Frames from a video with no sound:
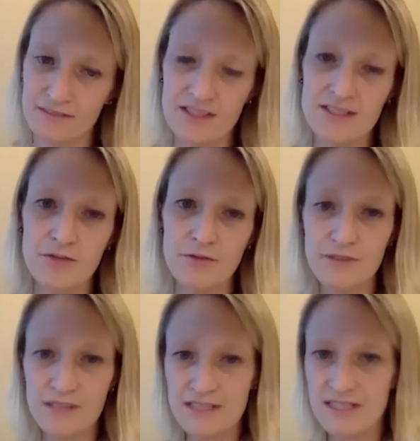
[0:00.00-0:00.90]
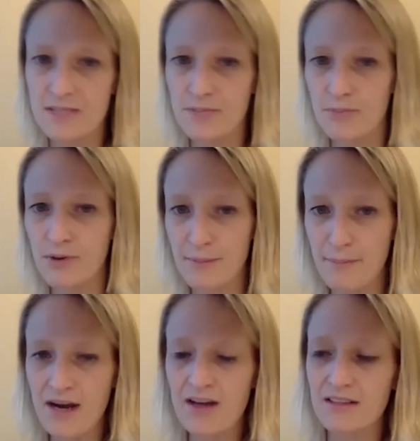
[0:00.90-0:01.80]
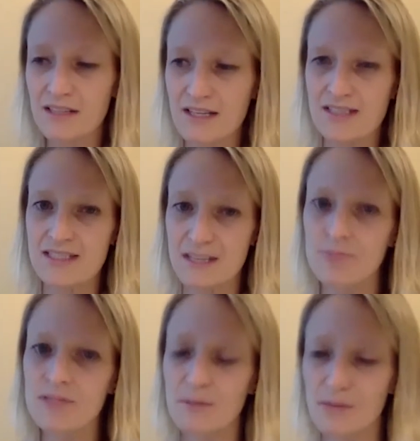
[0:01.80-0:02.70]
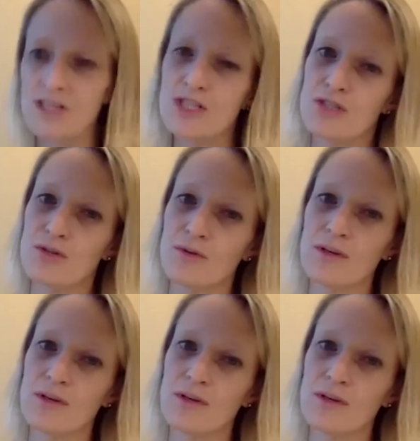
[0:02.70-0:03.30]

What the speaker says: And so for this, it's primarily a symptom issue.